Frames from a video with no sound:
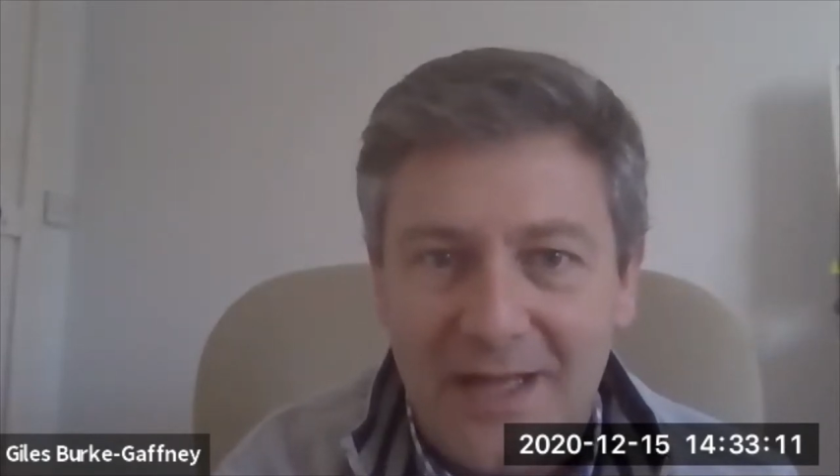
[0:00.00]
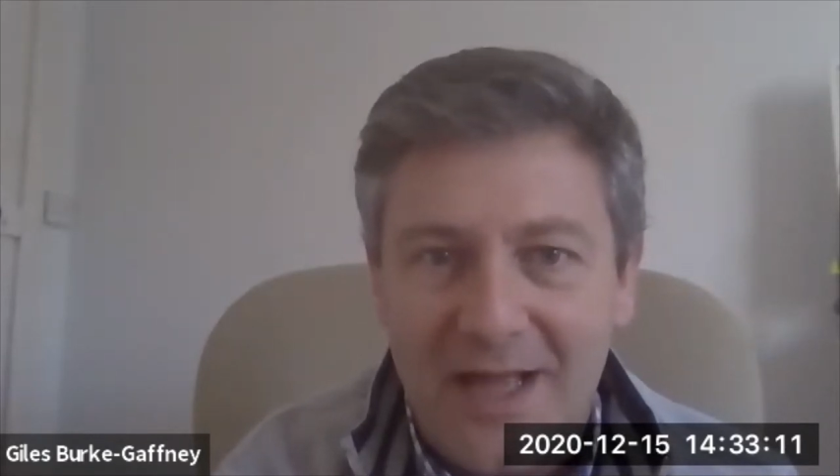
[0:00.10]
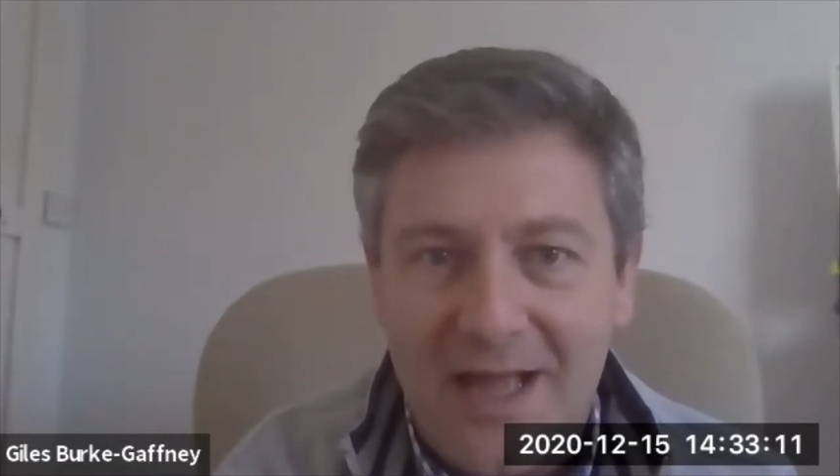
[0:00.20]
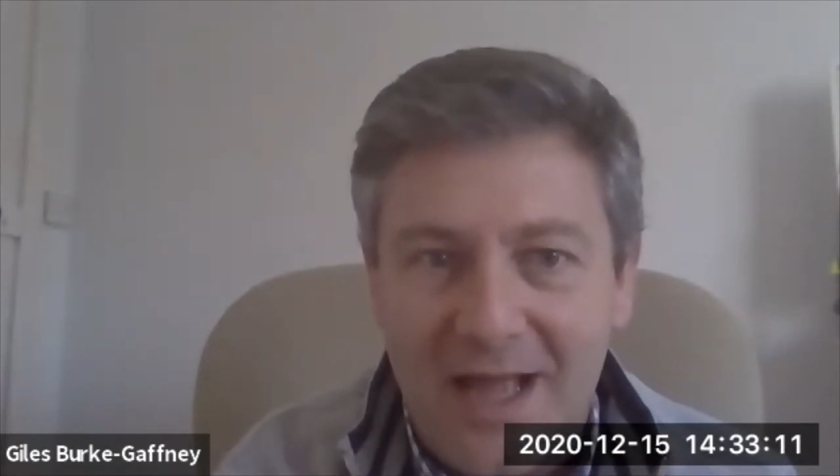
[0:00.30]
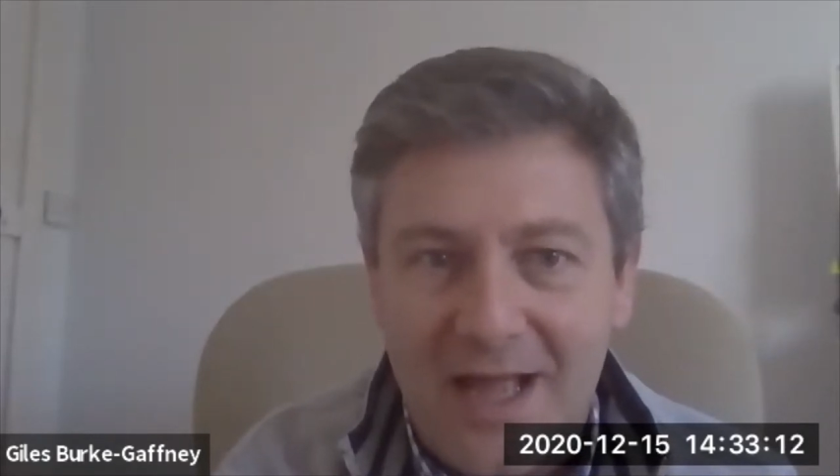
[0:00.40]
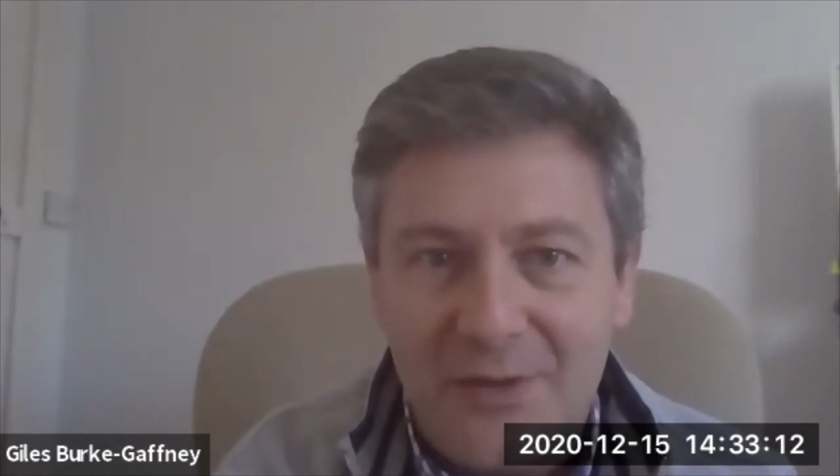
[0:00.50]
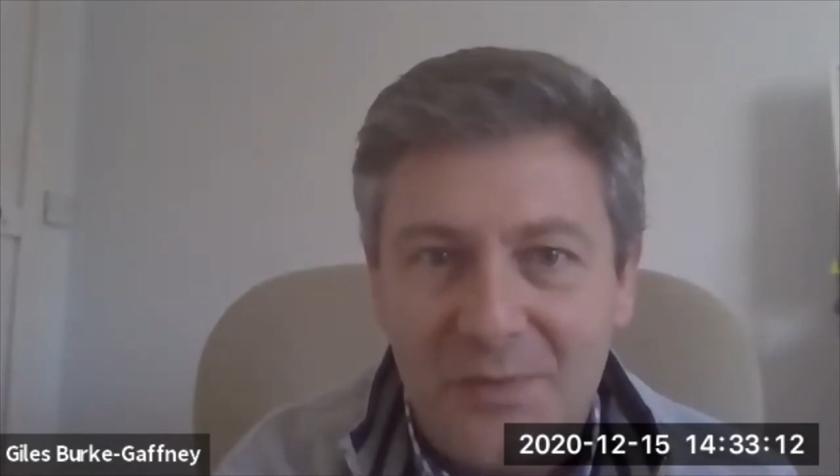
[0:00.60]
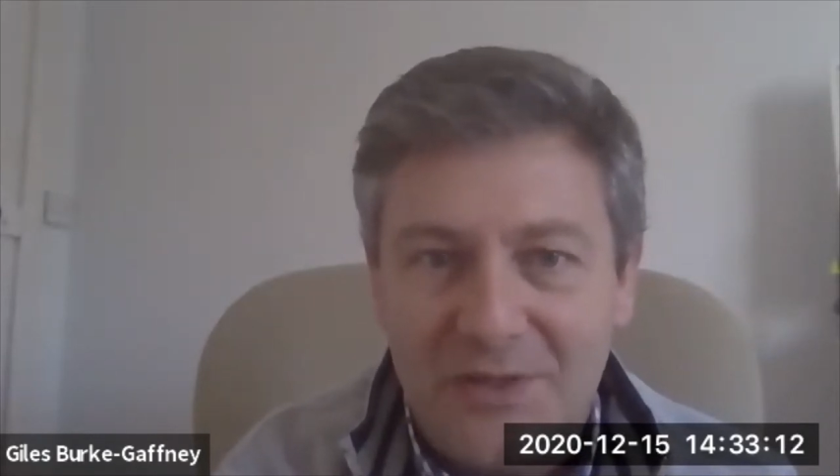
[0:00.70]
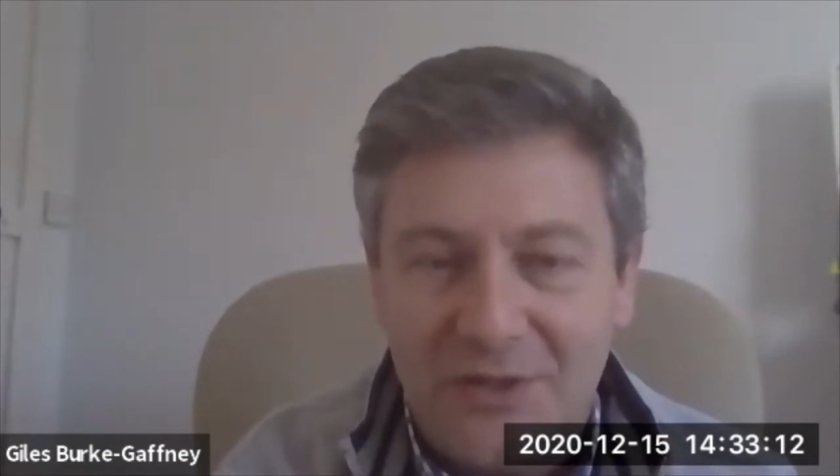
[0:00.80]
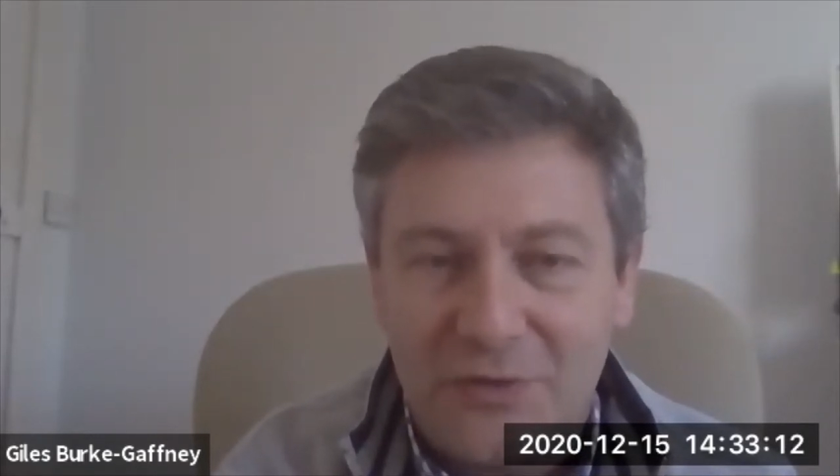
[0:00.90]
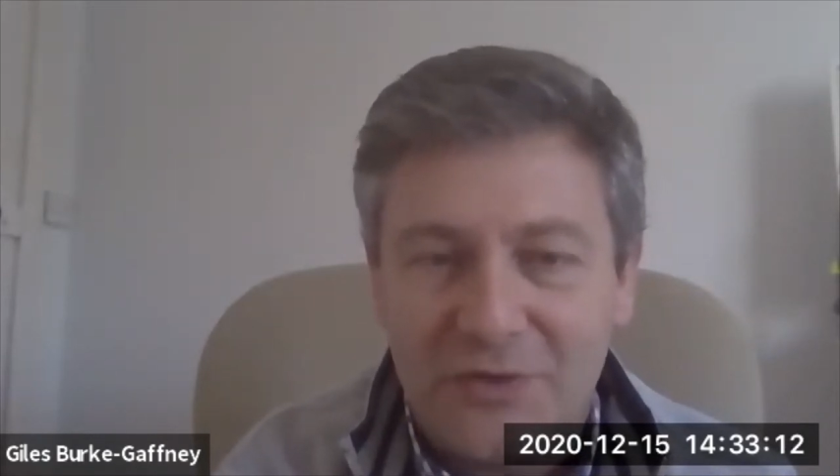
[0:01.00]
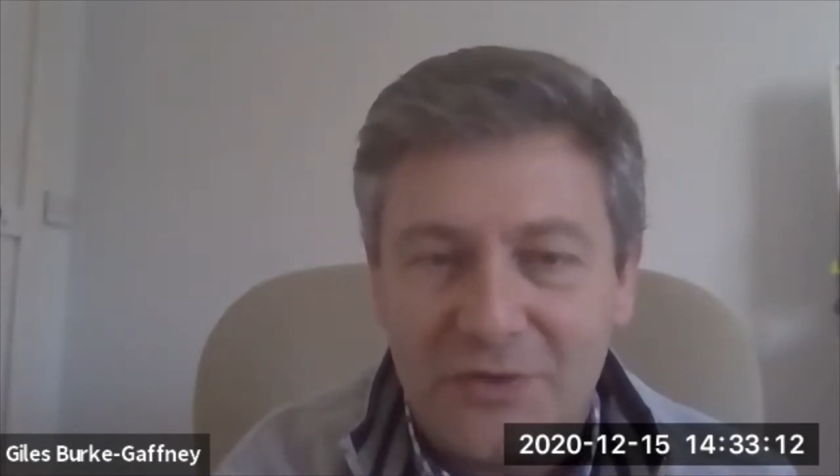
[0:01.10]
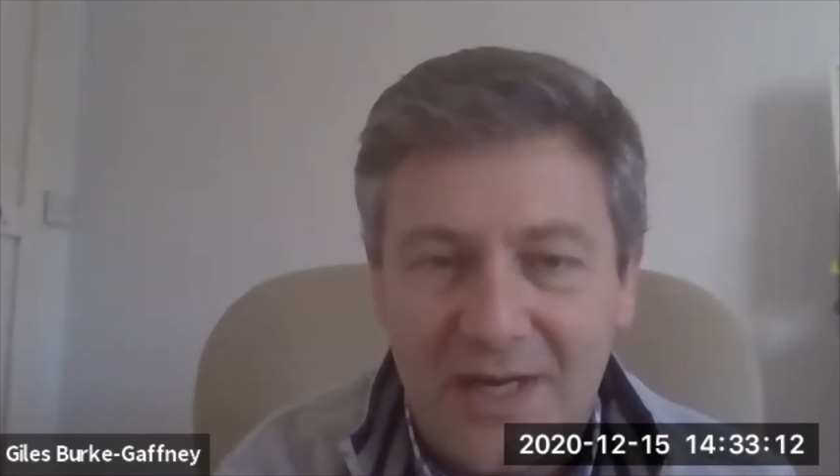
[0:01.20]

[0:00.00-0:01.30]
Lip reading: and Louis Saint-Georges,